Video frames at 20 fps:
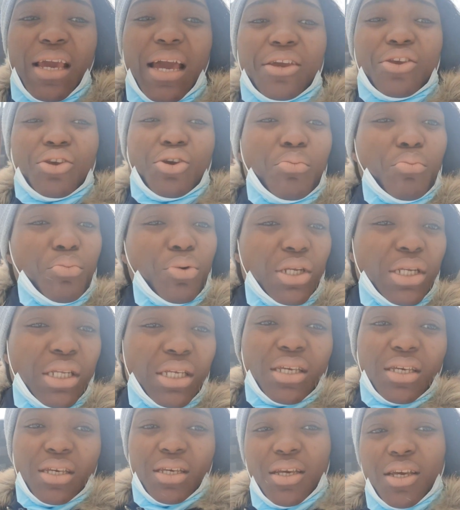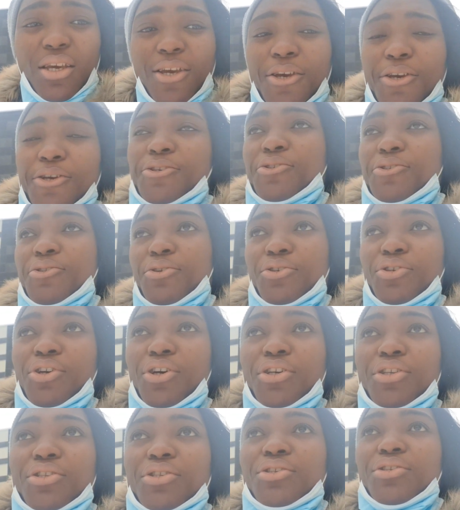and your money. So
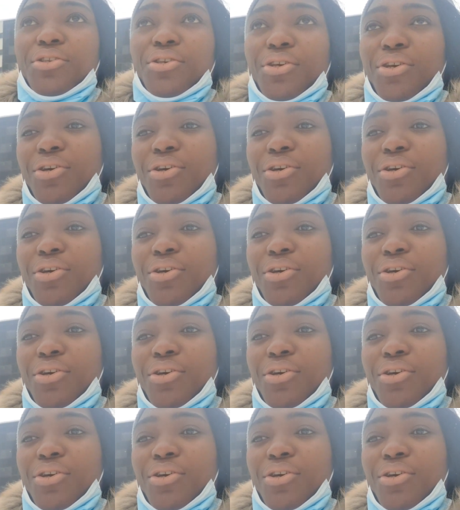just,